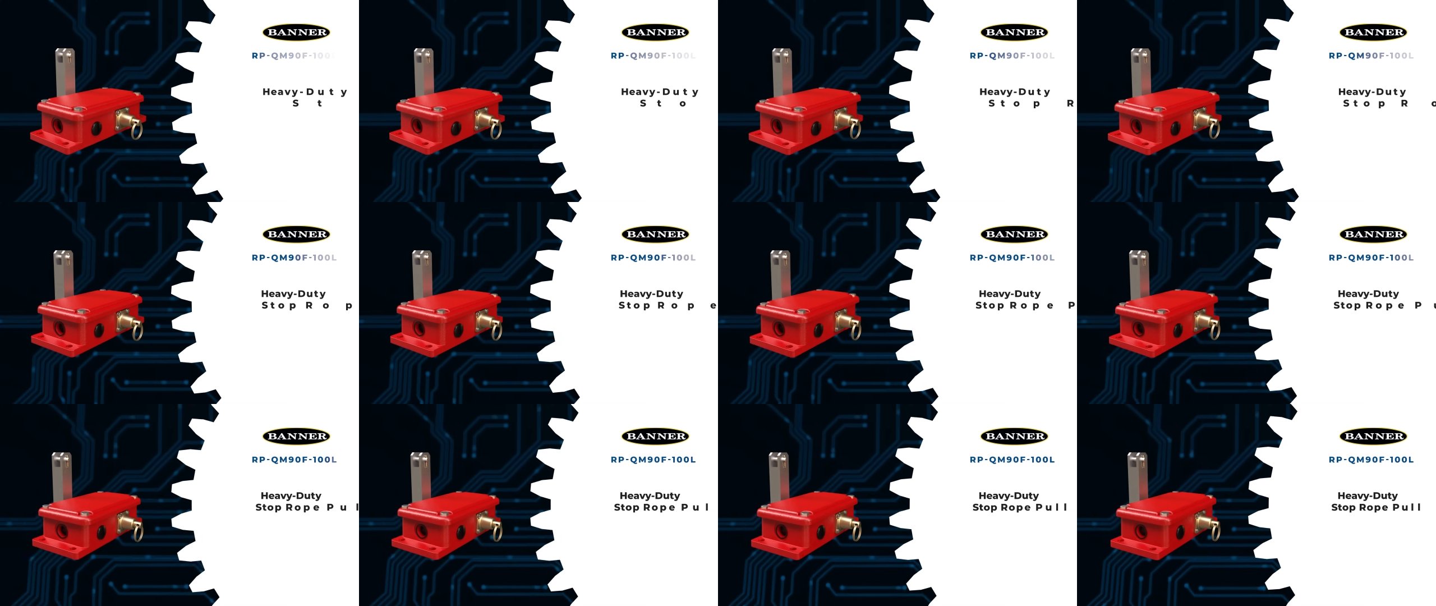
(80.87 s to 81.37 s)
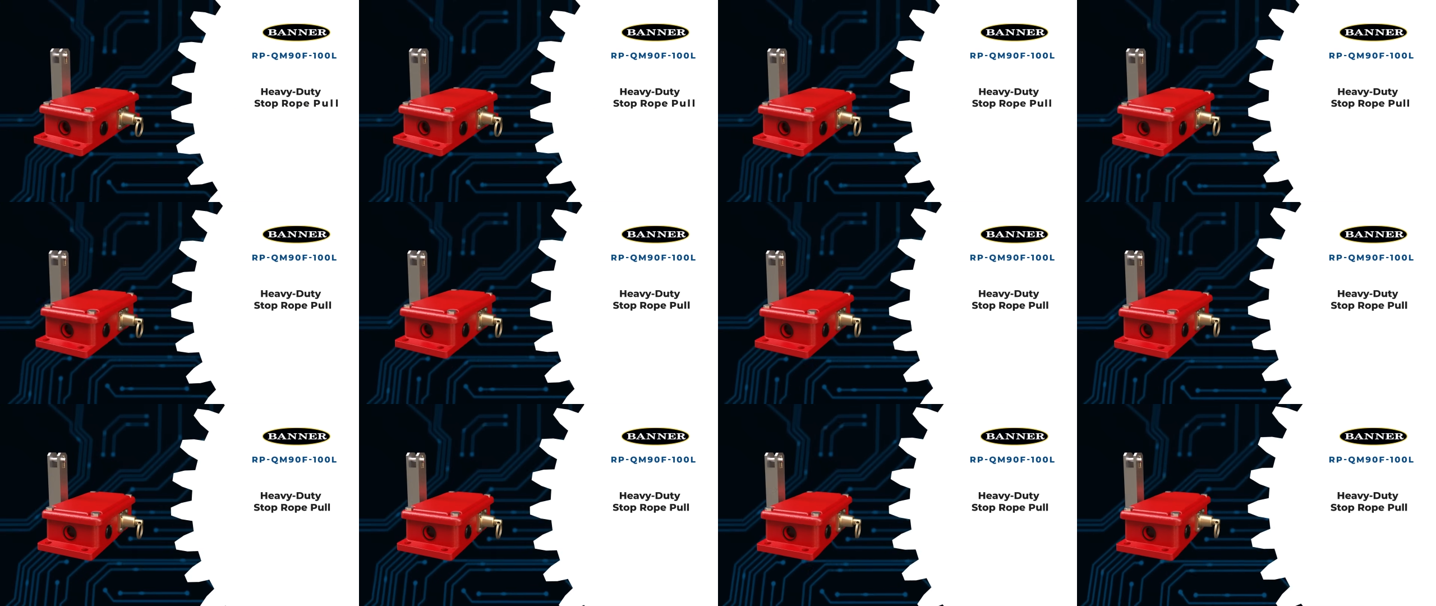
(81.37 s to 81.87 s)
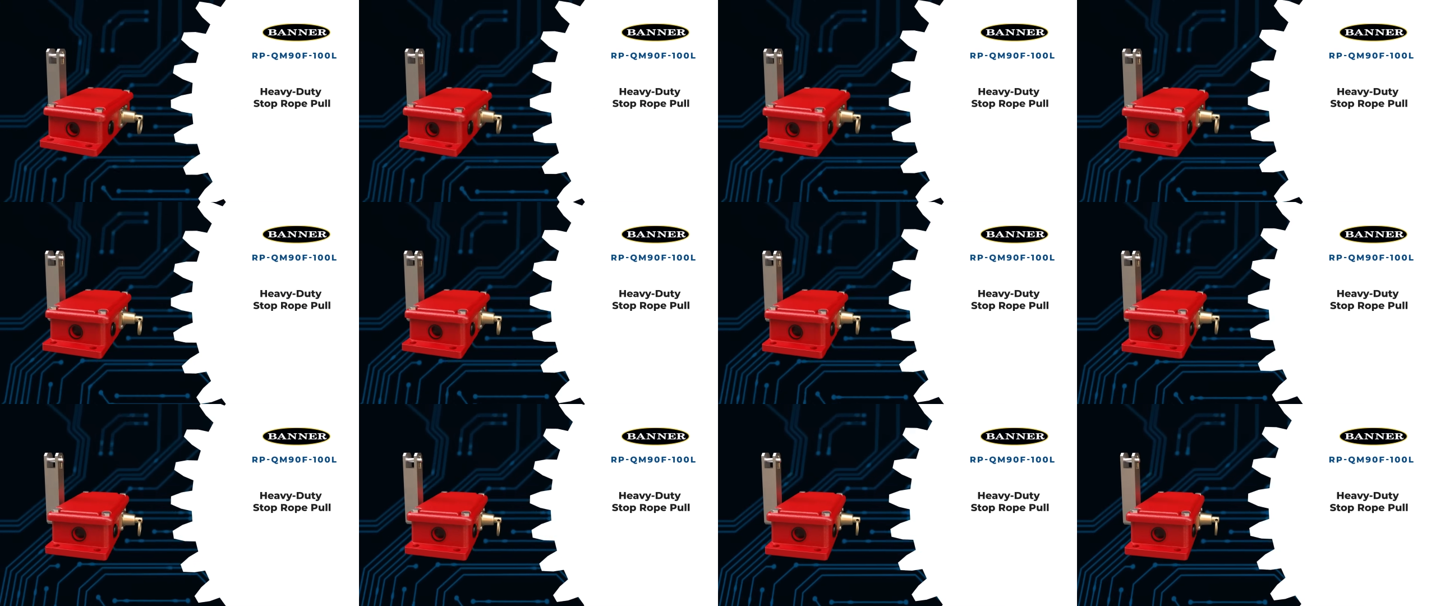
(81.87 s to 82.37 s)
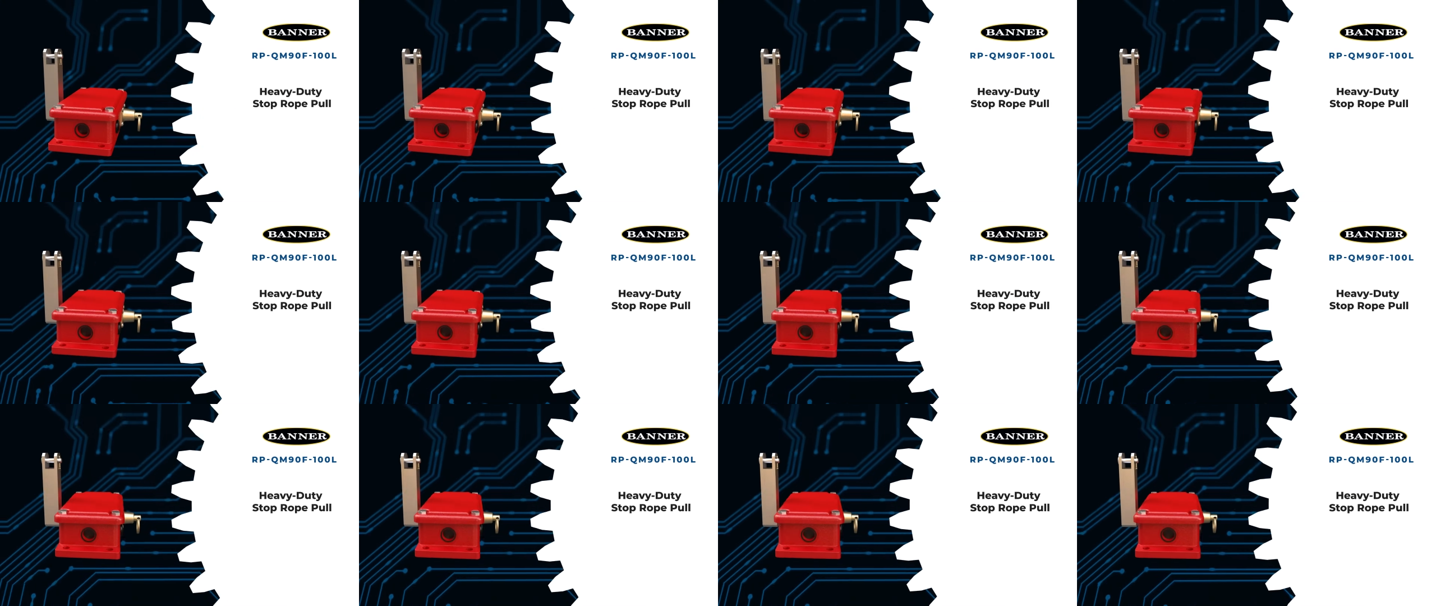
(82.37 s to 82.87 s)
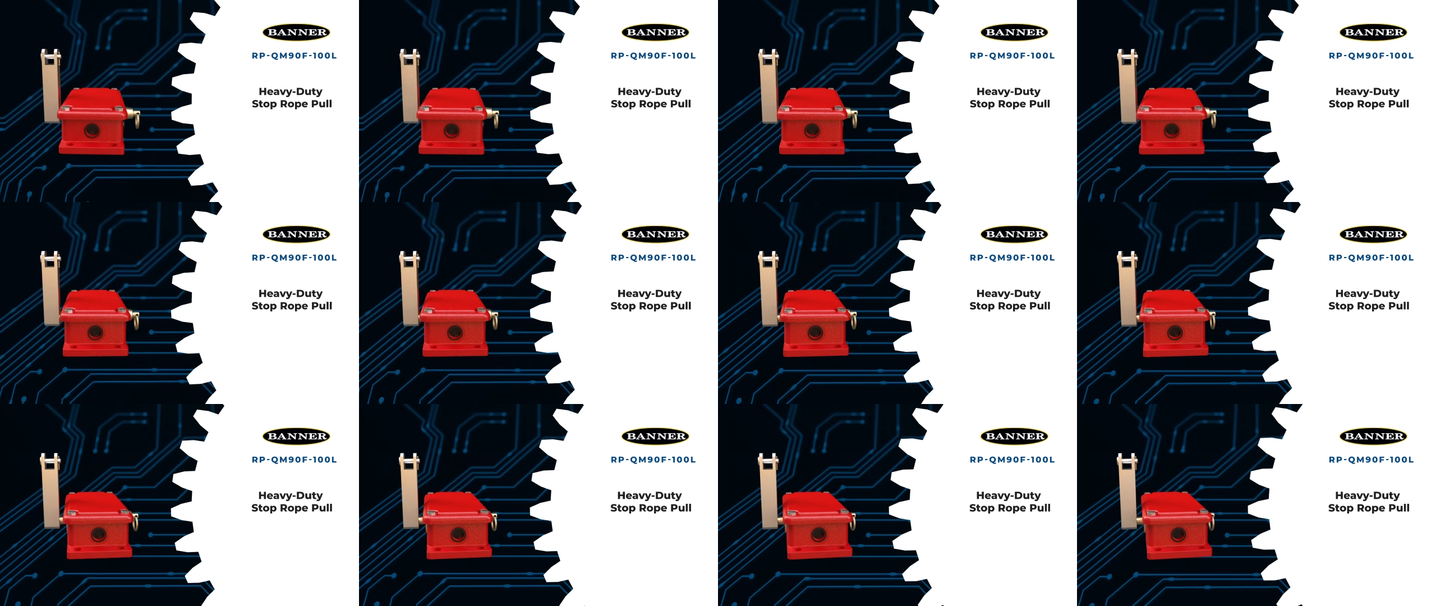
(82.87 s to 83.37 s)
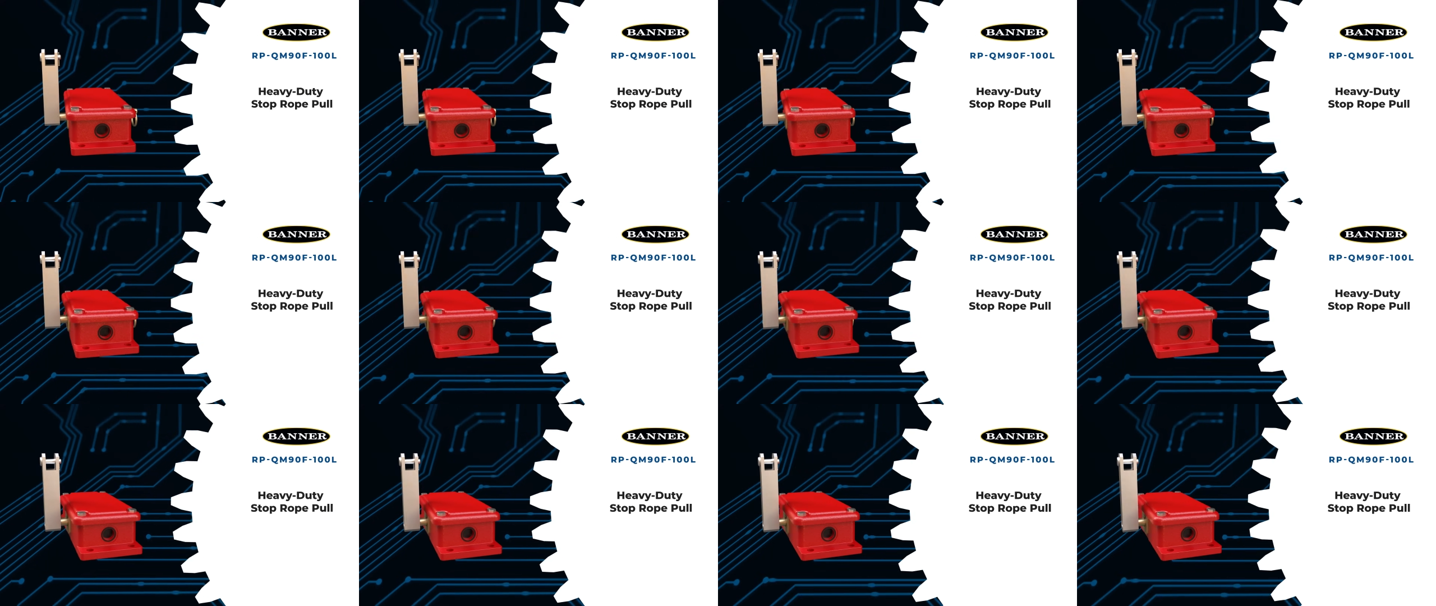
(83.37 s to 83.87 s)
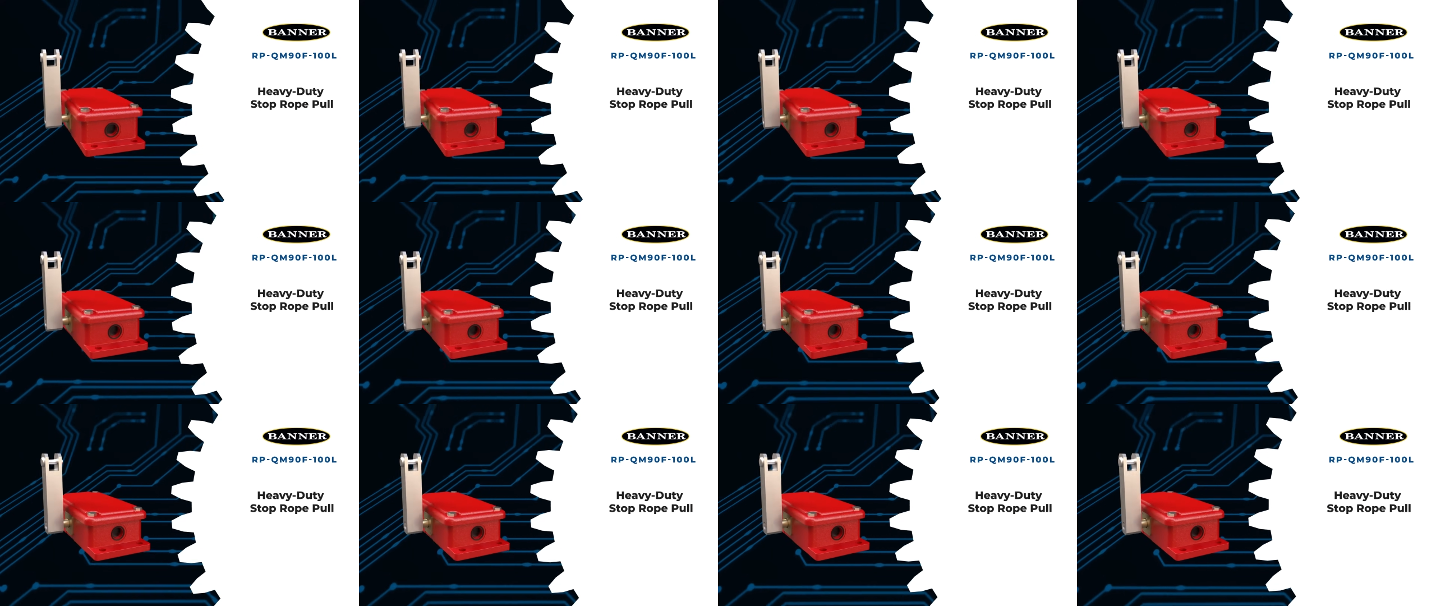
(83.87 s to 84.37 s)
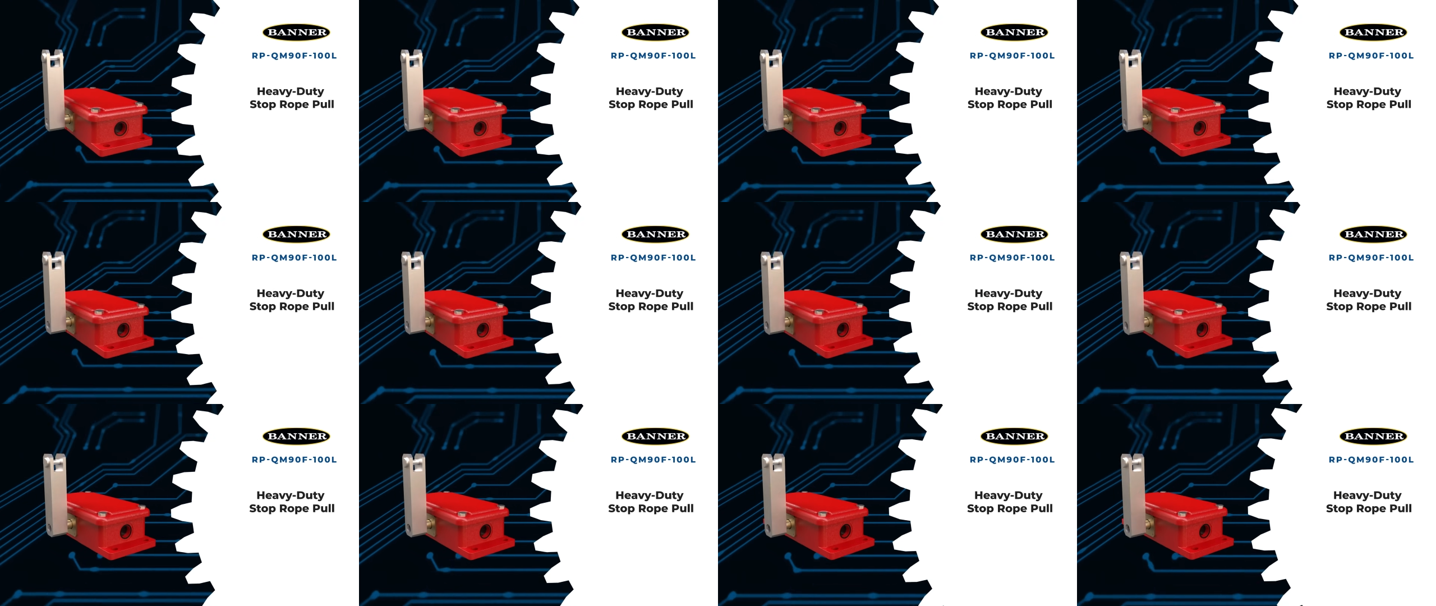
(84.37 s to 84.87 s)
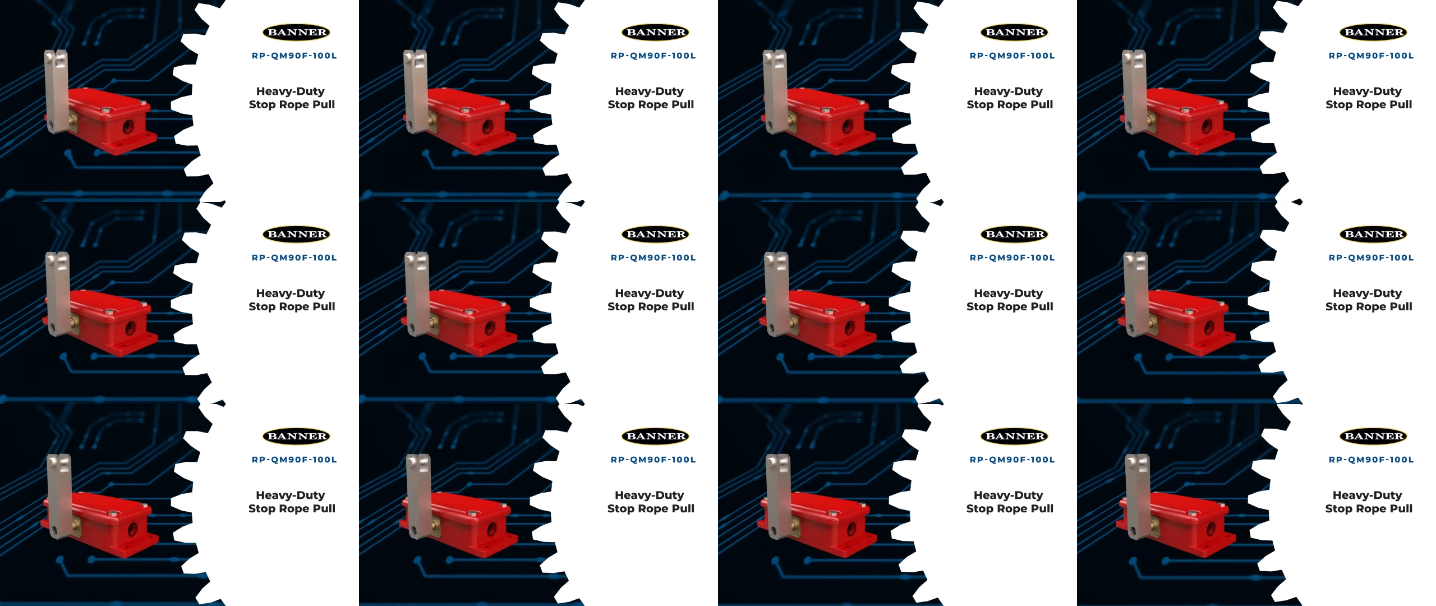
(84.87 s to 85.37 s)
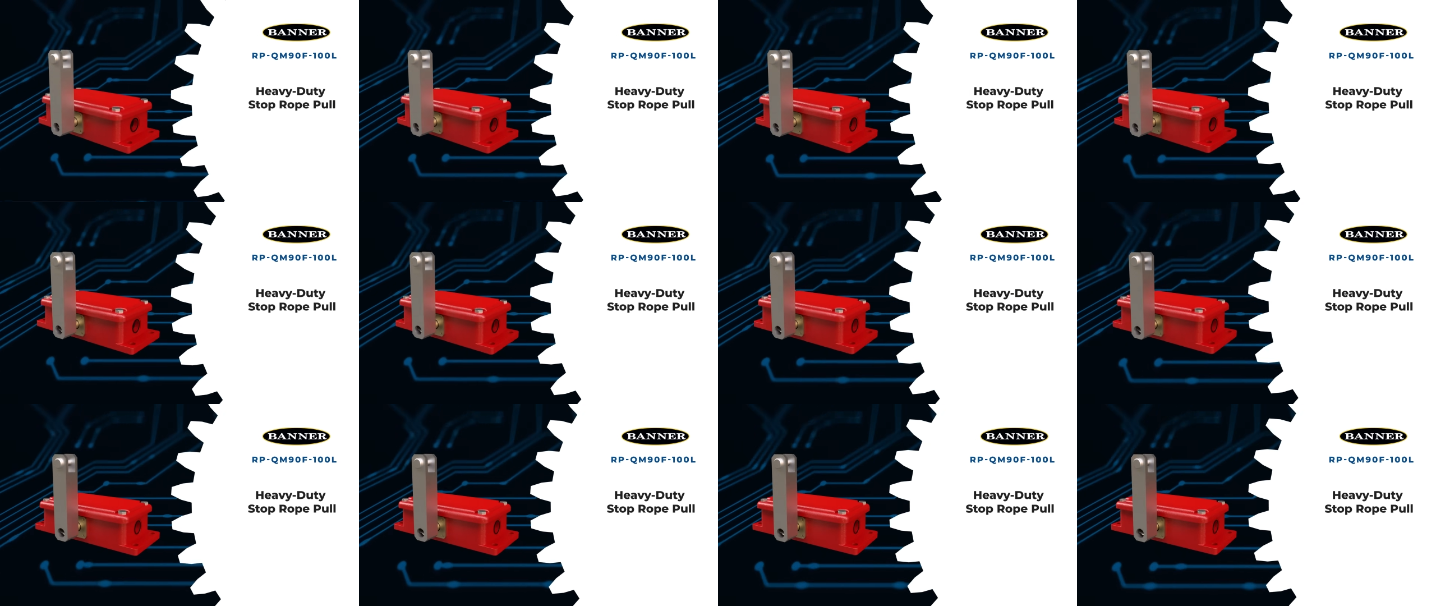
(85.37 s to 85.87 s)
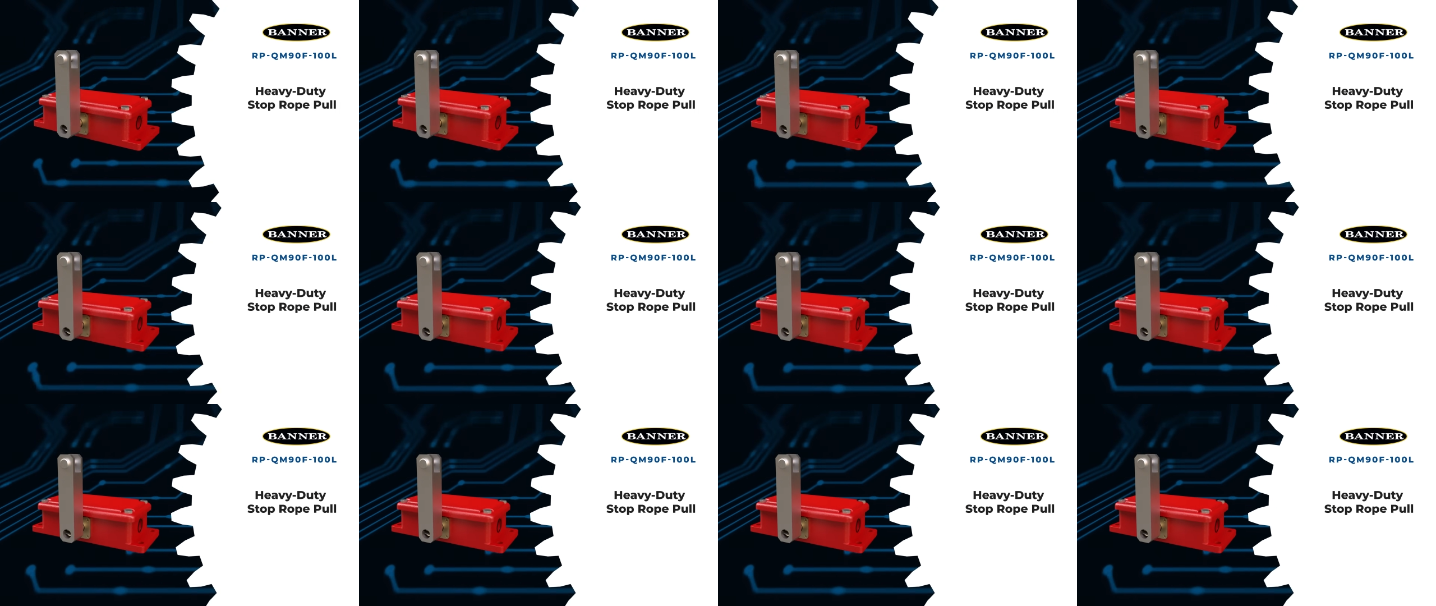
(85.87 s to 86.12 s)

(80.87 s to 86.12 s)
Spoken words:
No face is visible, so there are no lips to read.